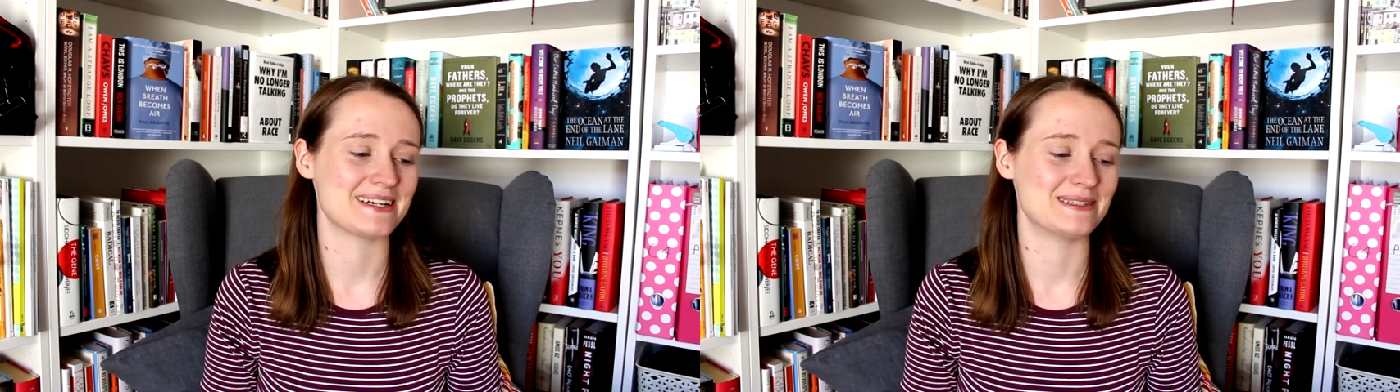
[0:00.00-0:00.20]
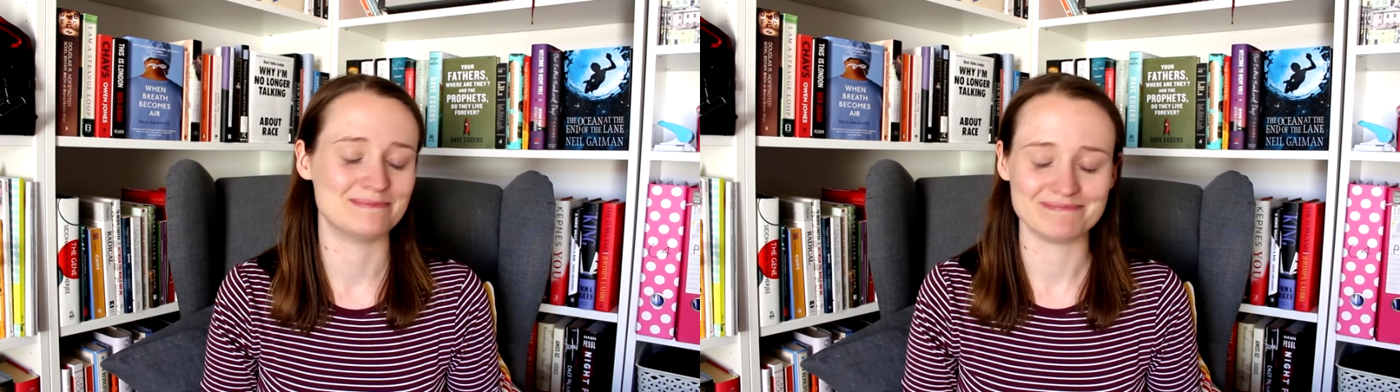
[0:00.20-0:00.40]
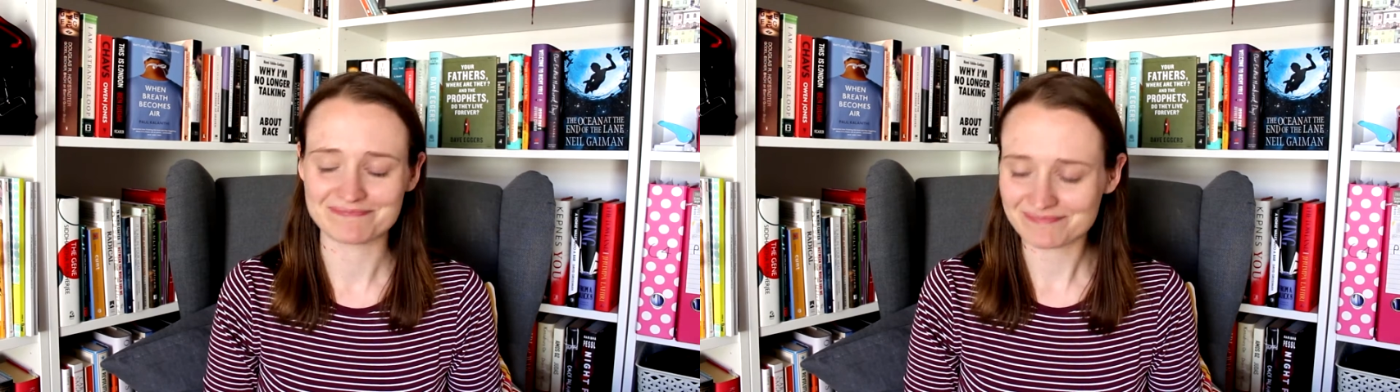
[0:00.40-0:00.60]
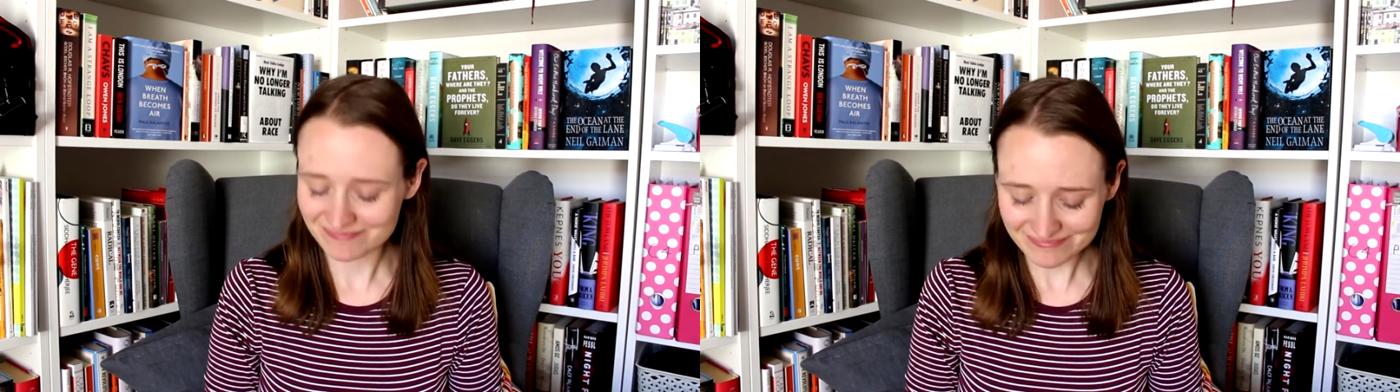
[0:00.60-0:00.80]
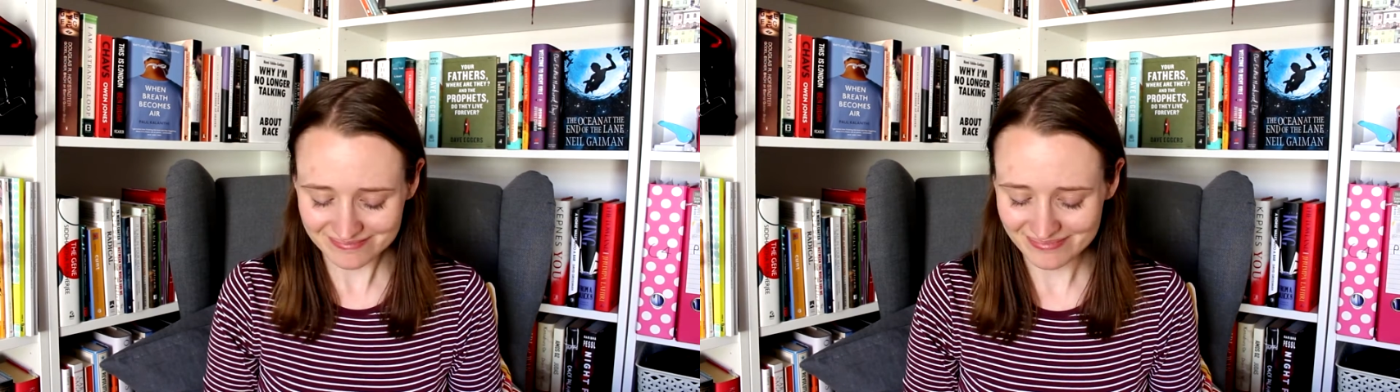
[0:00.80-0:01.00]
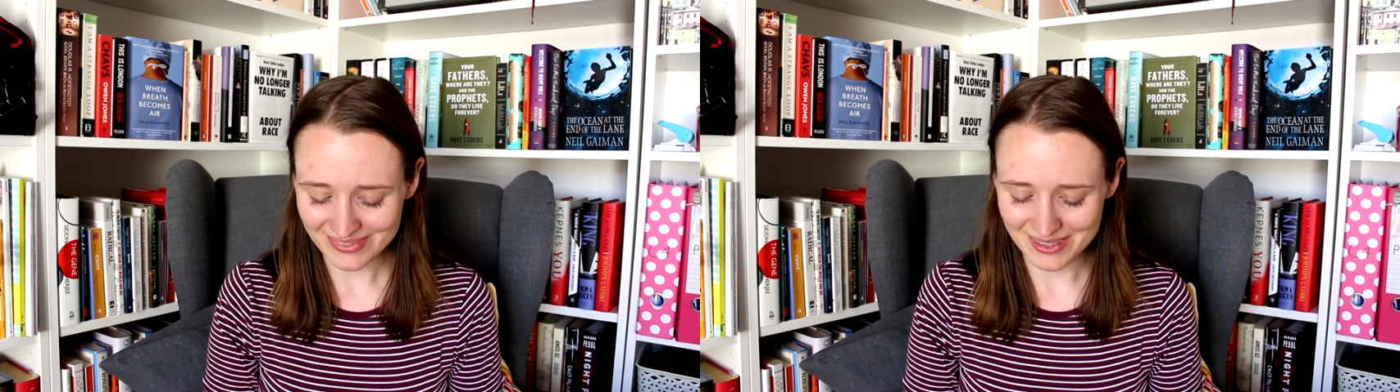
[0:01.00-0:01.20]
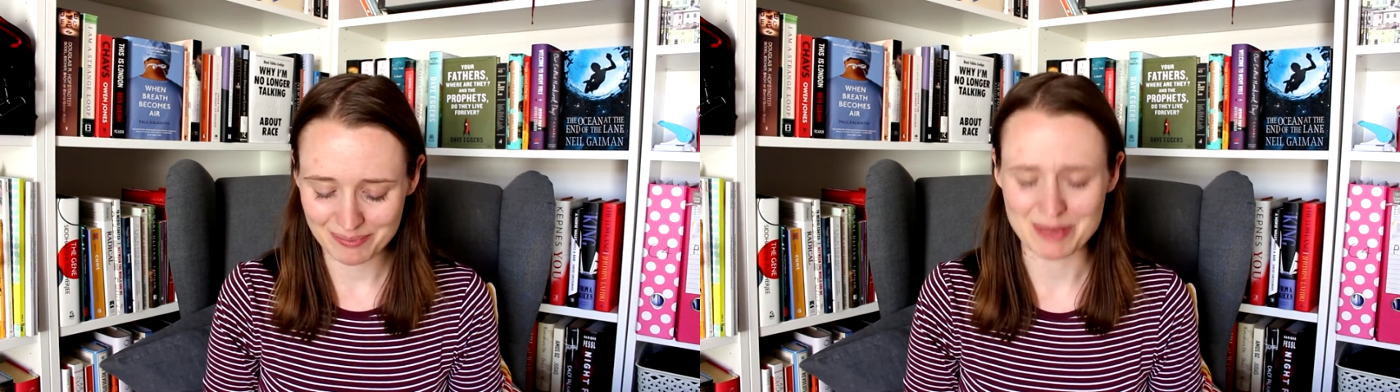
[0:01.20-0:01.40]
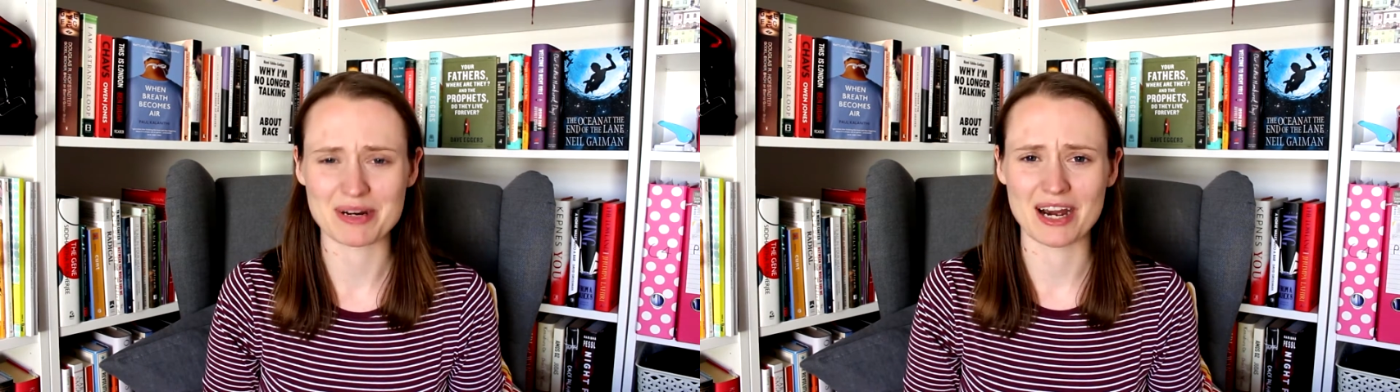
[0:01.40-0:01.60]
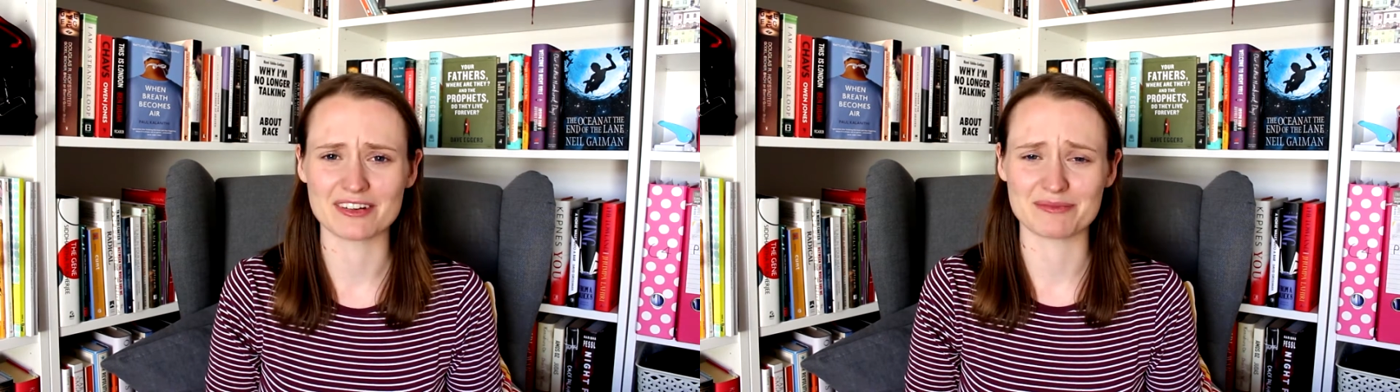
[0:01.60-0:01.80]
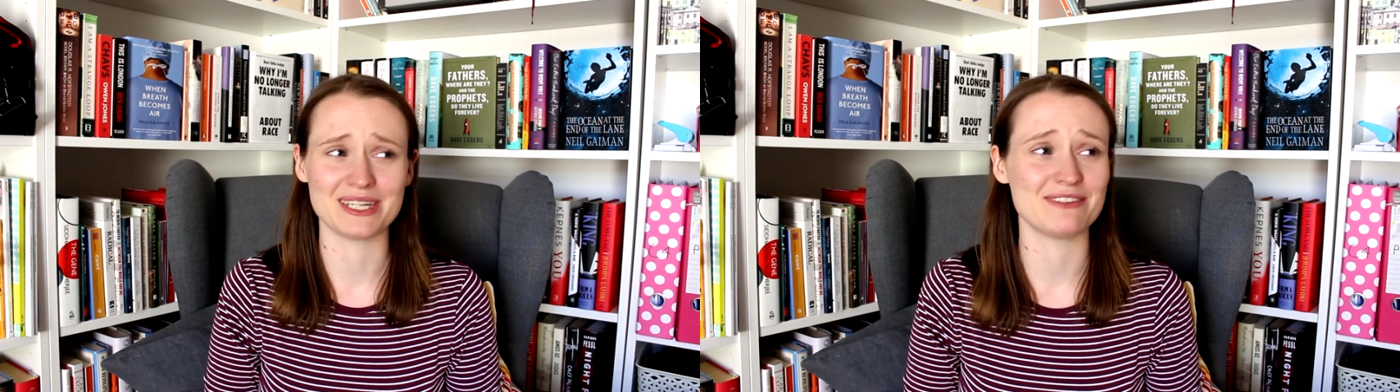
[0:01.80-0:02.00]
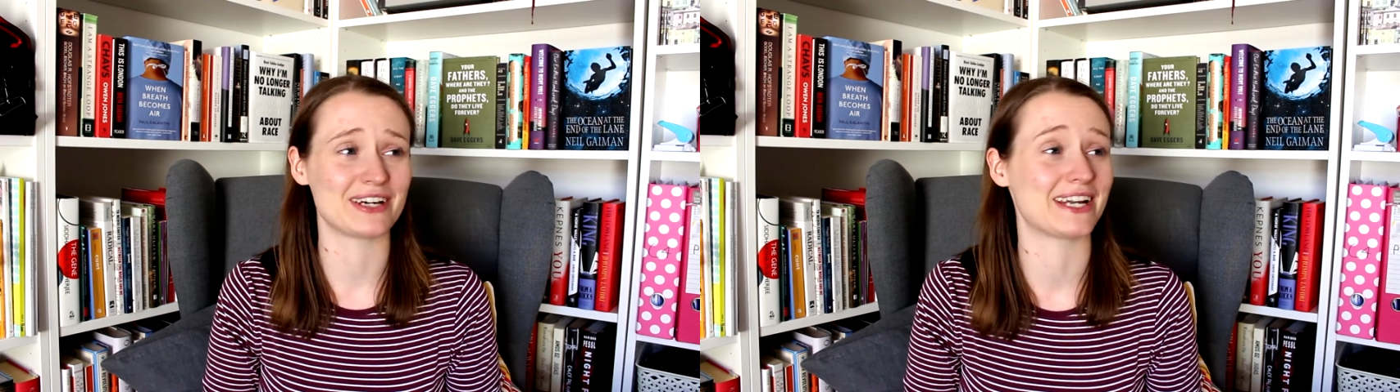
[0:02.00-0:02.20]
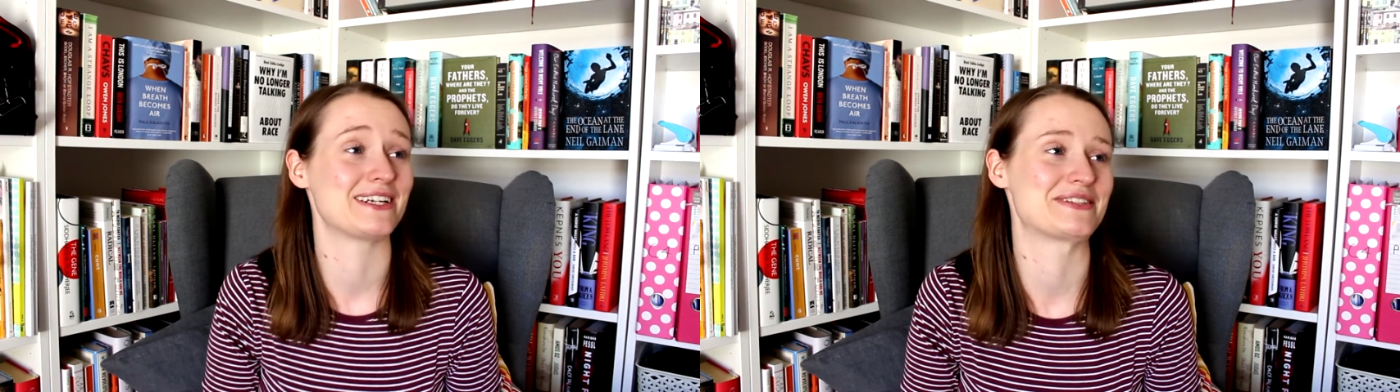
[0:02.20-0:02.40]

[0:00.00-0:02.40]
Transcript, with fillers: Um, be proud of me for getting